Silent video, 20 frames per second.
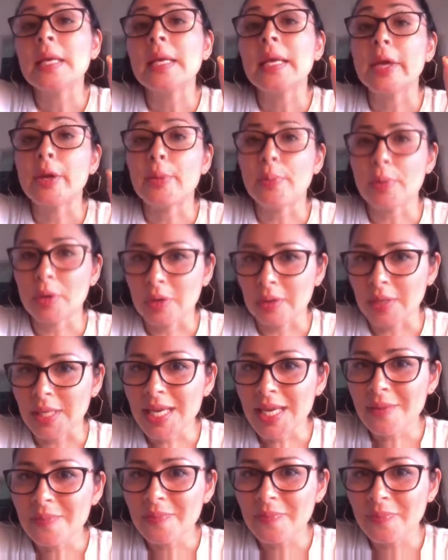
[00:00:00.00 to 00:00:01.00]
Get up
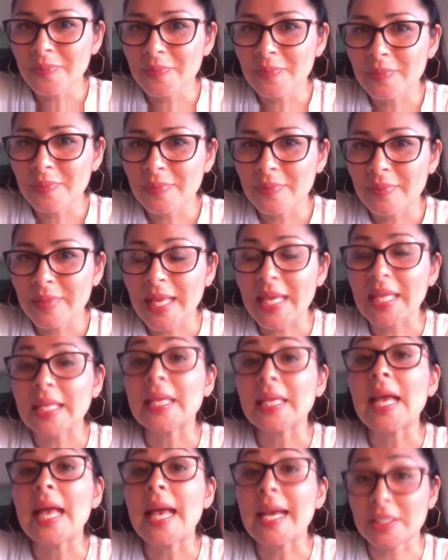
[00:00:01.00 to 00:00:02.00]
early
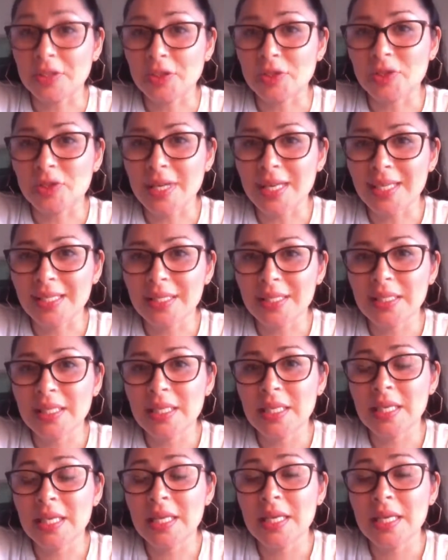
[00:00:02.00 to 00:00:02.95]
and exercise.